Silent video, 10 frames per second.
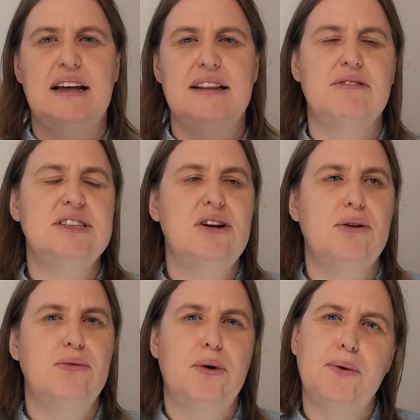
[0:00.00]
There was no
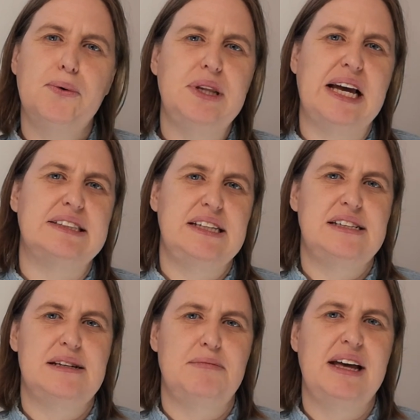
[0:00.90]
rule that
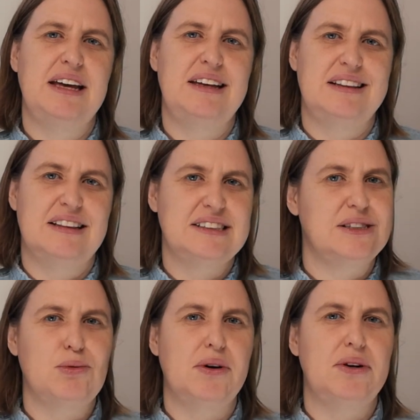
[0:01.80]
said to me, this
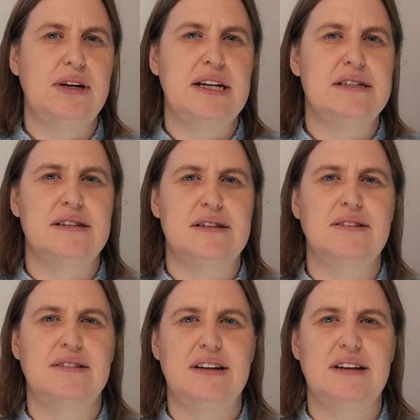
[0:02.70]
is what you need to do.